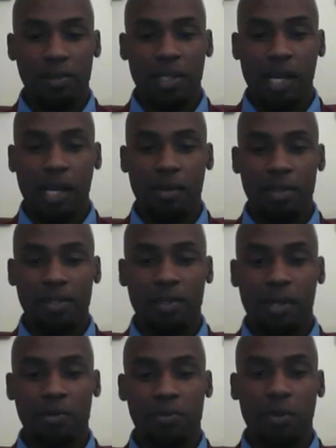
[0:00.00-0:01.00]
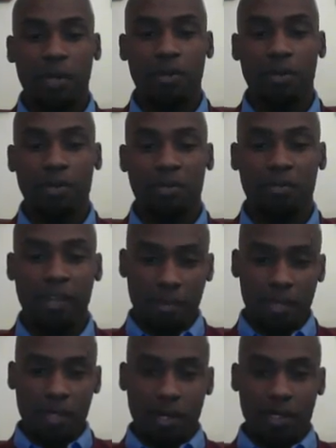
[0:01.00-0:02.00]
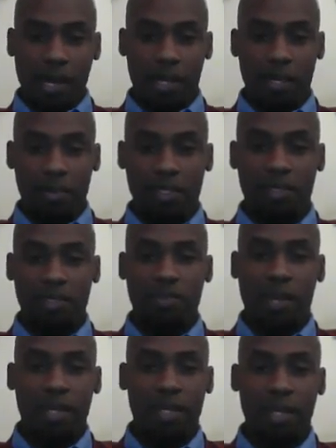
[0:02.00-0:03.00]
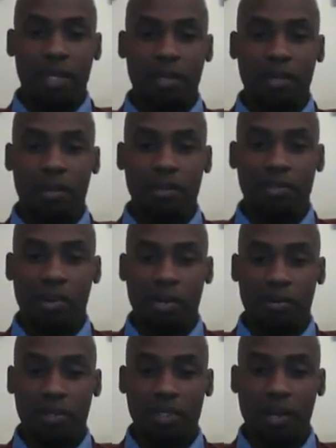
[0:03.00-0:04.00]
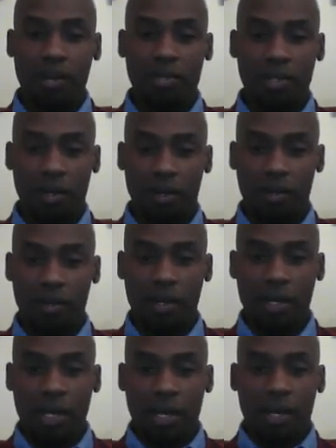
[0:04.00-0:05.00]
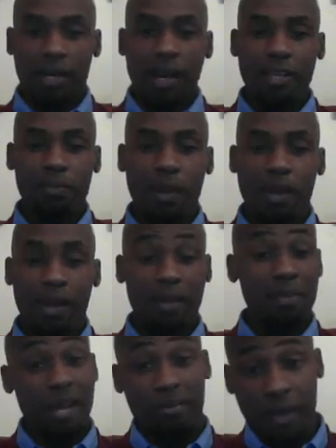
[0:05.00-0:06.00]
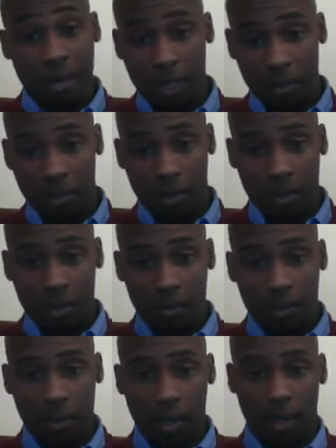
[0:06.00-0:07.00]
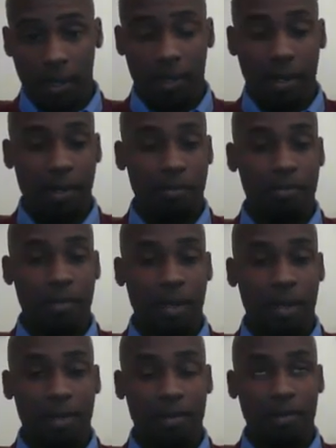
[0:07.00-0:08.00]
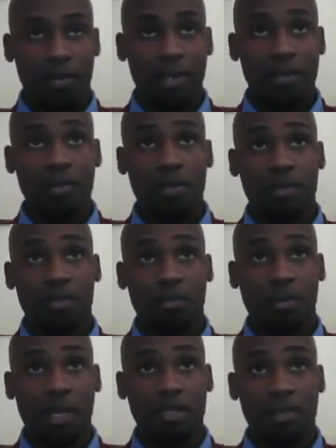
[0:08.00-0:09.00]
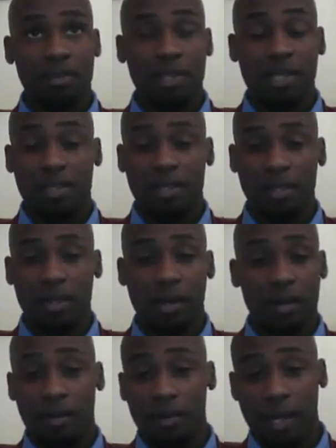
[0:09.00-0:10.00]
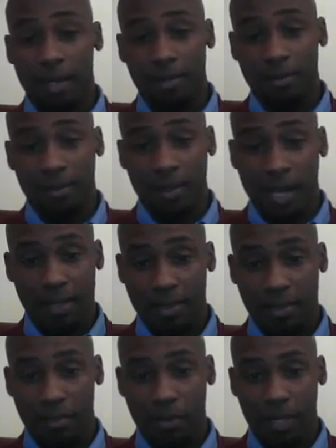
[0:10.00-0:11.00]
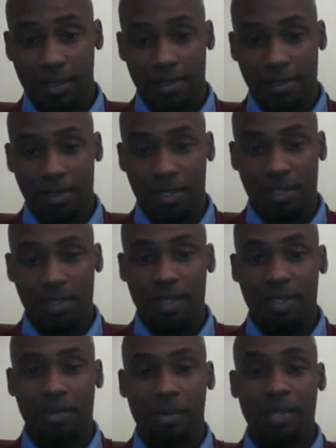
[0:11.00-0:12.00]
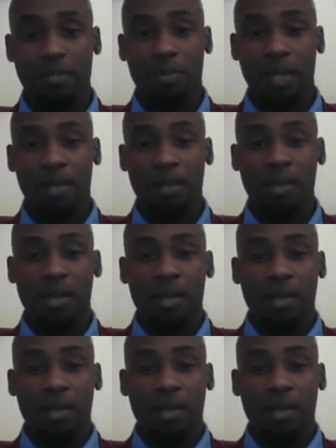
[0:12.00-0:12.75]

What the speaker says: long time. And so I was working on some family law documents to try to get her daughter returned to her. And I'm not a family lawyer, and this was based on Tennessee law, and I'm not licensed to practice in Tennessee. So I'd spent